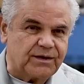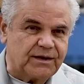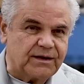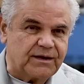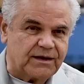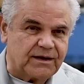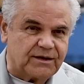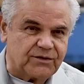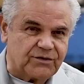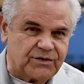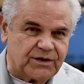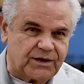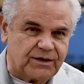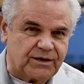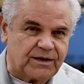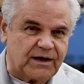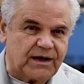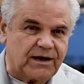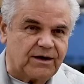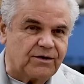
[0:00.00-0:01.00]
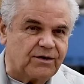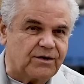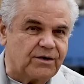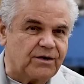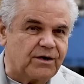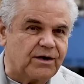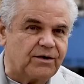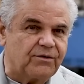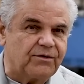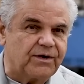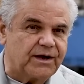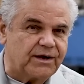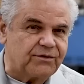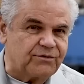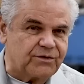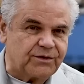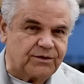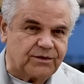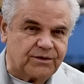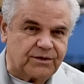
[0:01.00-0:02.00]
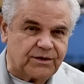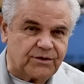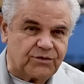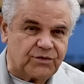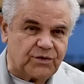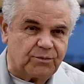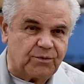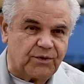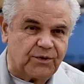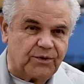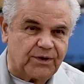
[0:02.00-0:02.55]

and send it out on hard drives to the customer,